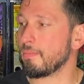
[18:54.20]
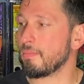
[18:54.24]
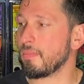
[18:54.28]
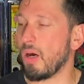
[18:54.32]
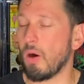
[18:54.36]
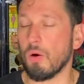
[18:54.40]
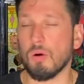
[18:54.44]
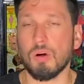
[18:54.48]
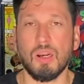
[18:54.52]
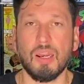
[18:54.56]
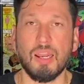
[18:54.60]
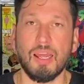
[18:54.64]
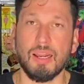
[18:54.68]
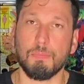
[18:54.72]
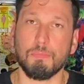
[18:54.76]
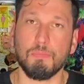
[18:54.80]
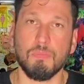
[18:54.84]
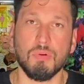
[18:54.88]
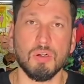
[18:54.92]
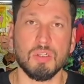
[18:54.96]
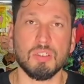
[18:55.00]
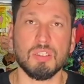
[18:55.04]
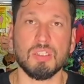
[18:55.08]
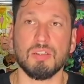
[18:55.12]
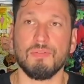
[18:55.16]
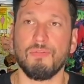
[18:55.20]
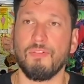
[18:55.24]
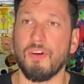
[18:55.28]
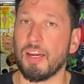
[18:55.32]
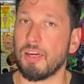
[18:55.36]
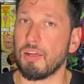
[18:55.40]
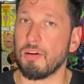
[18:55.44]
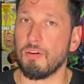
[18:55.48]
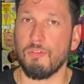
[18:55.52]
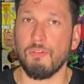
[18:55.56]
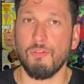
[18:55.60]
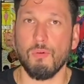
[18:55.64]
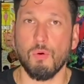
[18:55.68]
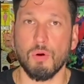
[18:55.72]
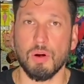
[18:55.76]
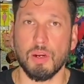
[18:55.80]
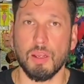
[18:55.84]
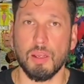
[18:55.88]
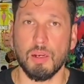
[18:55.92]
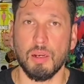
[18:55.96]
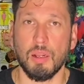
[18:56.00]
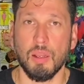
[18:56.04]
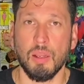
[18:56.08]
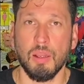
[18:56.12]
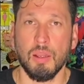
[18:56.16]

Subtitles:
I'll collect books if I can afford it.